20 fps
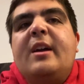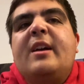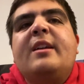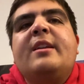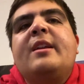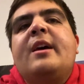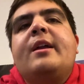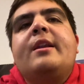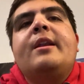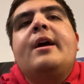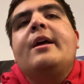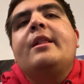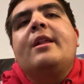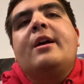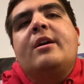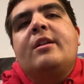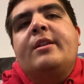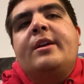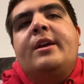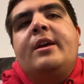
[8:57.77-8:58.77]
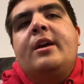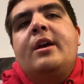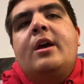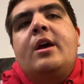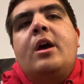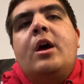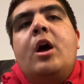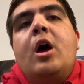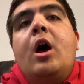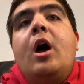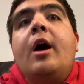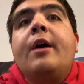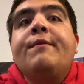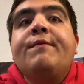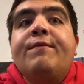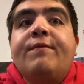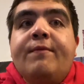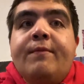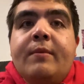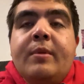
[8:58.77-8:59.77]
not luckily,
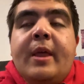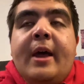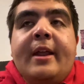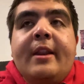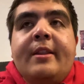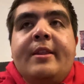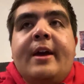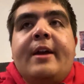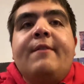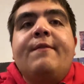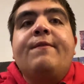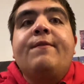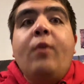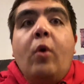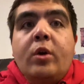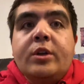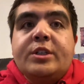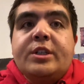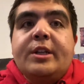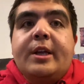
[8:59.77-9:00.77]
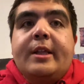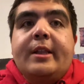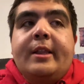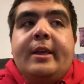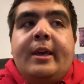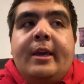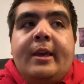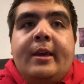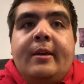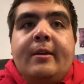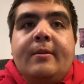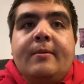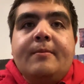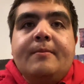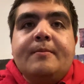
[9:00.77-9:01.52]
that fortunately,